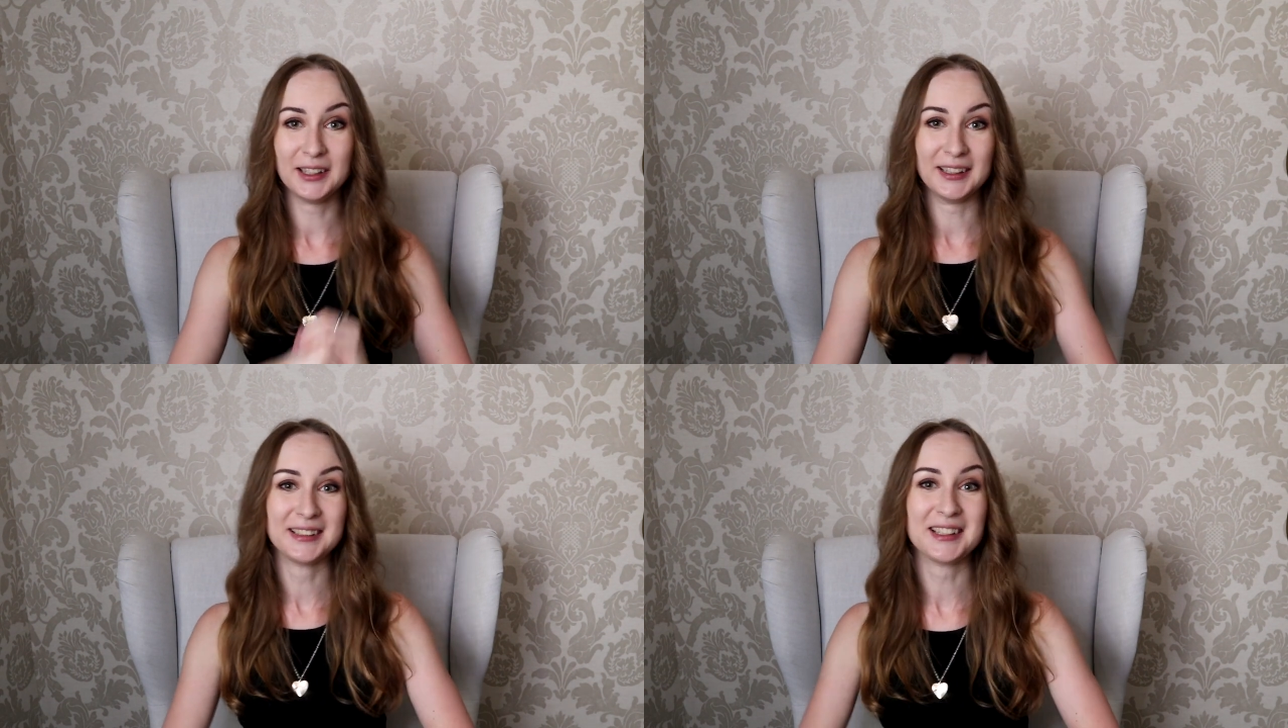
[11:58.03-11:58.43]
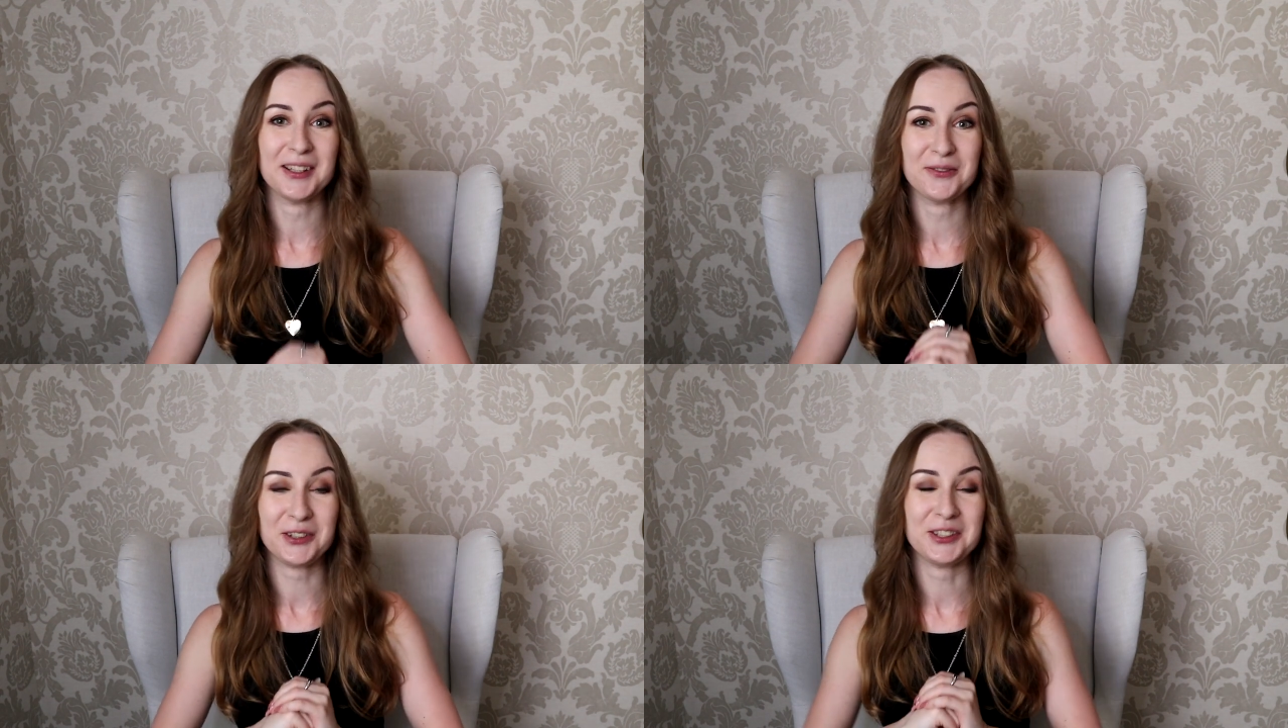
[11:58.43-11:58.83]
and
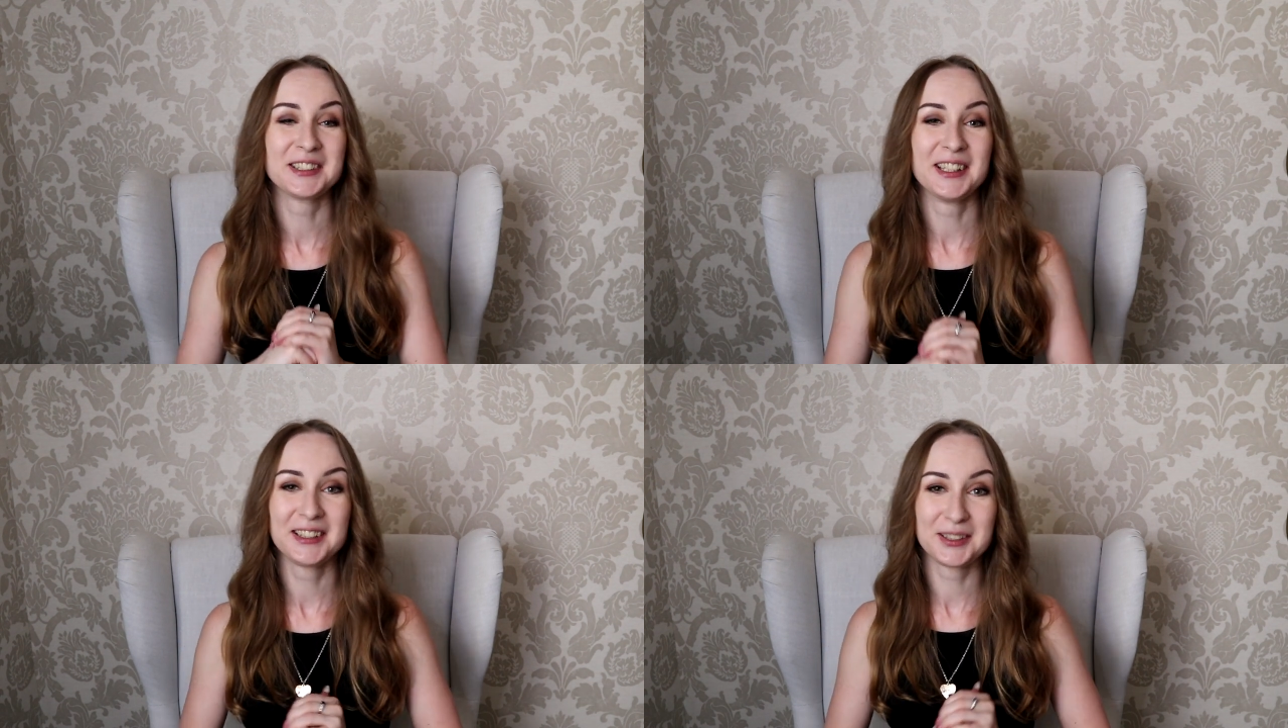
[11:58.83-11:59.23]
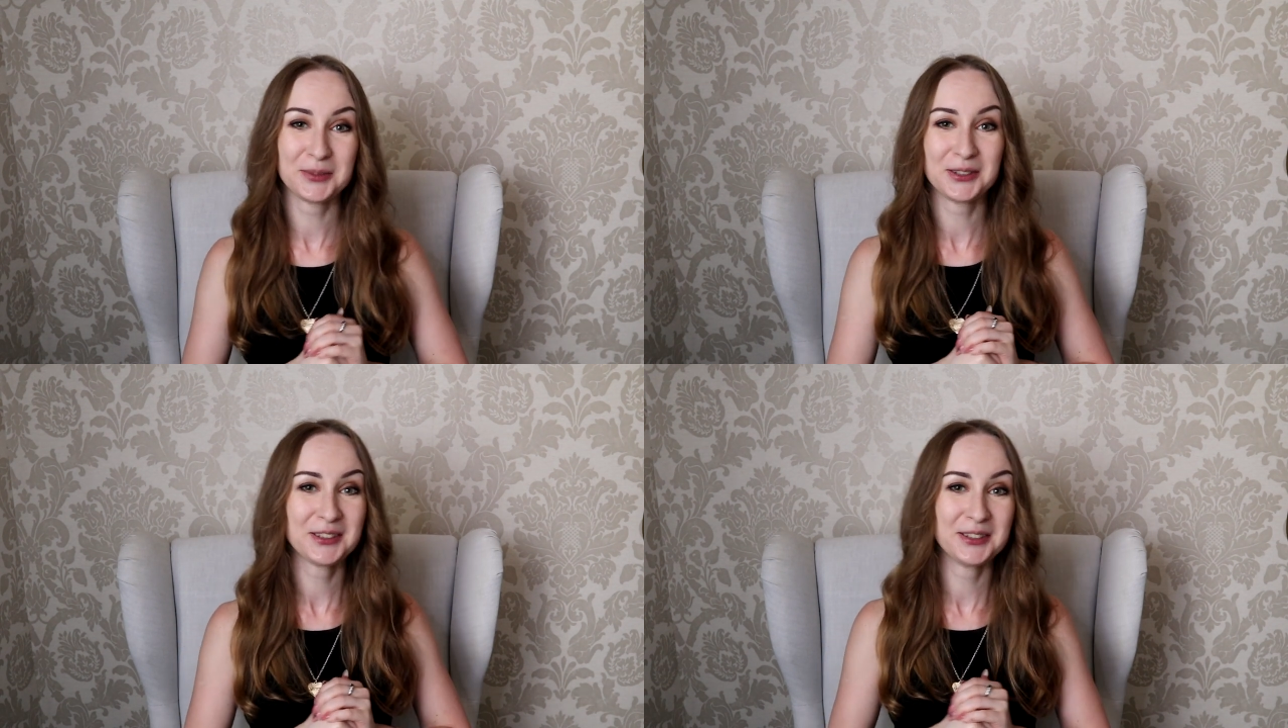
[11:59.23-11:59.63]
I'm very excited
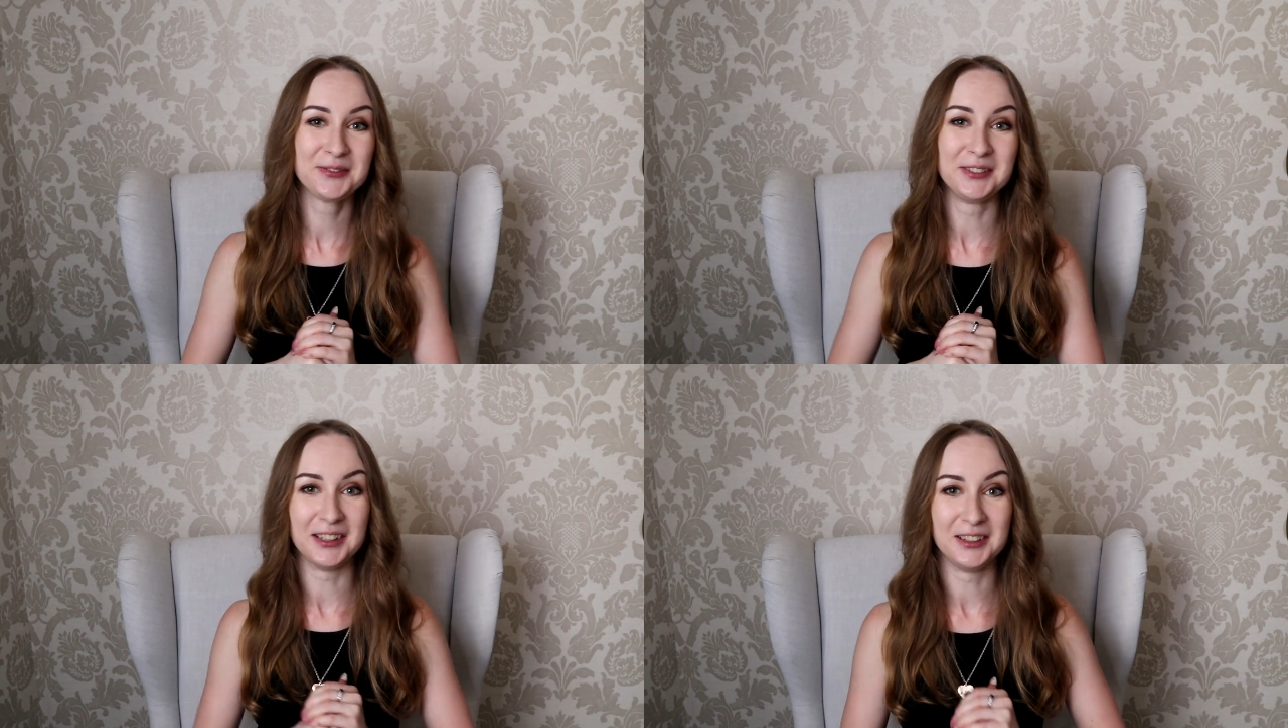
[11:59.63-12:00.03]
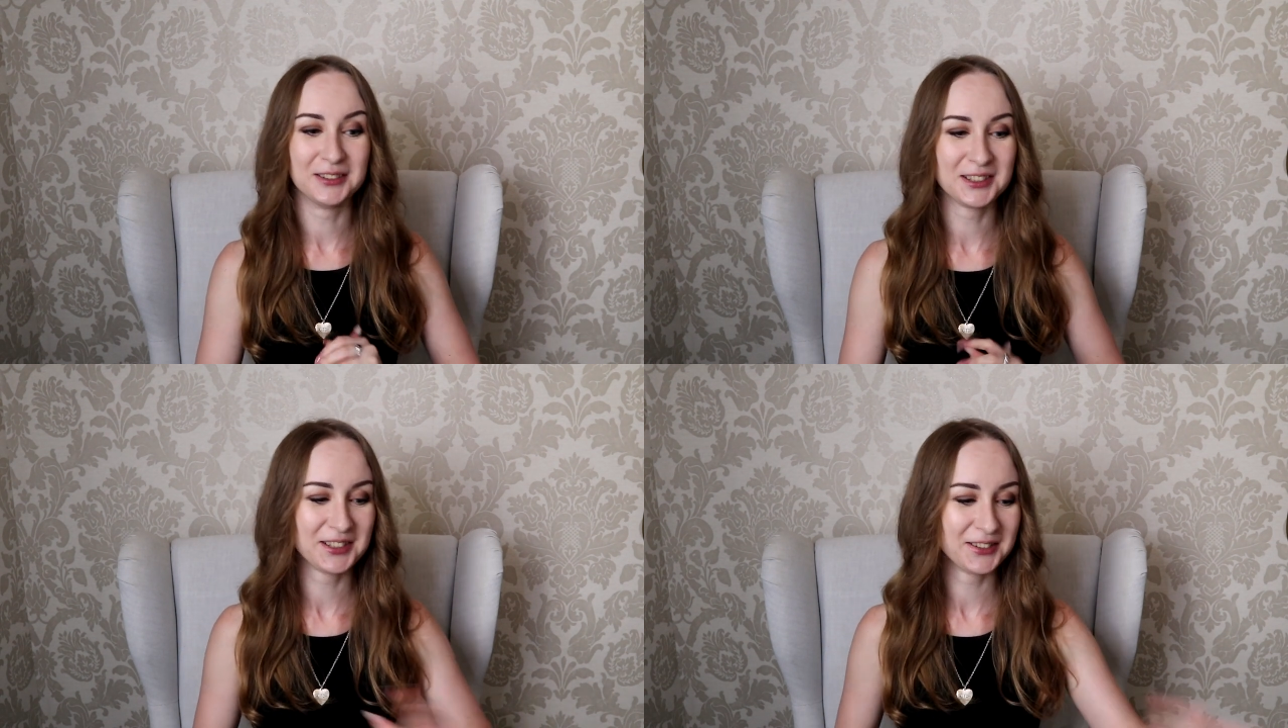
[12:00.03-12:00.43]
about the
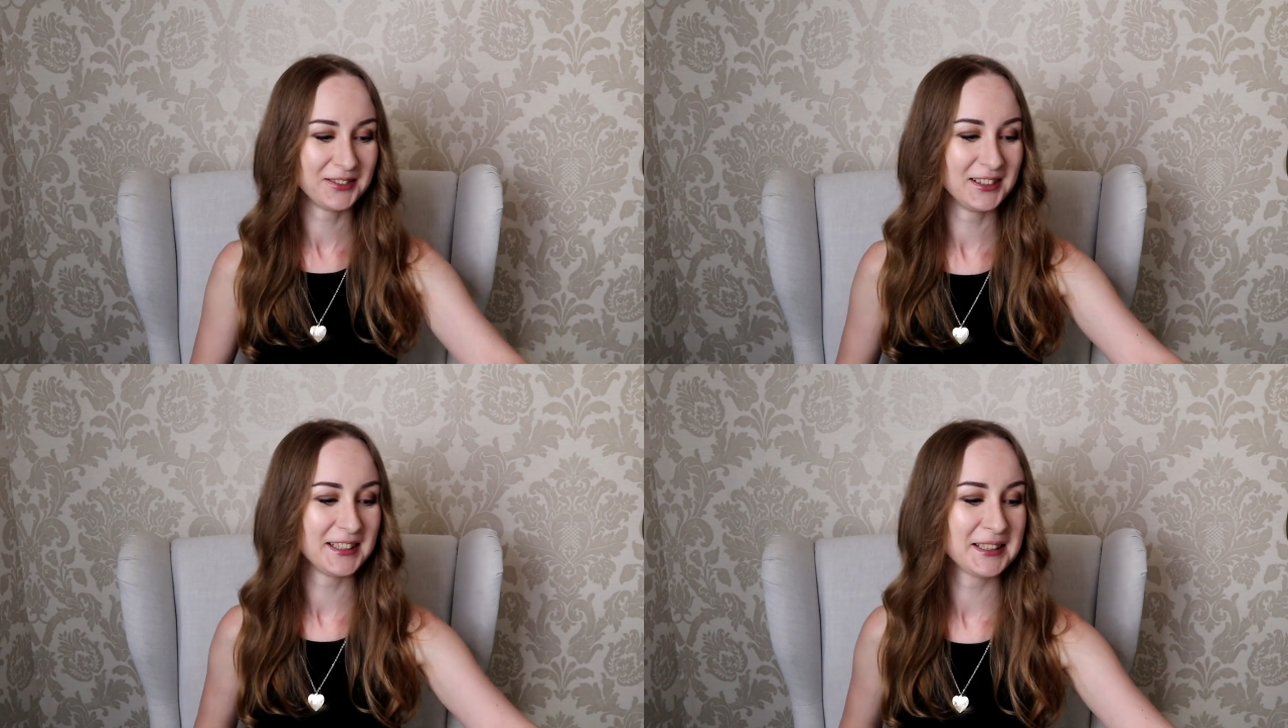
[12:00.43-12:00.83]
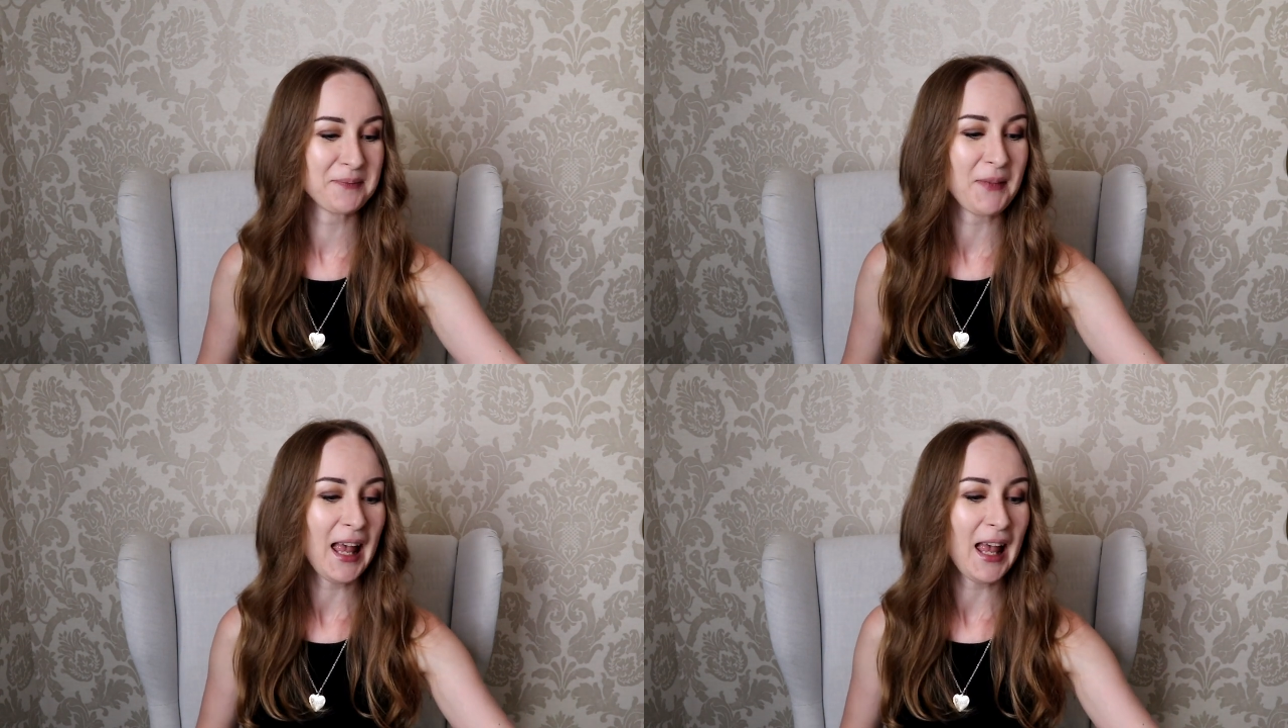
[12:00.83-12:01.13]
flavors of this.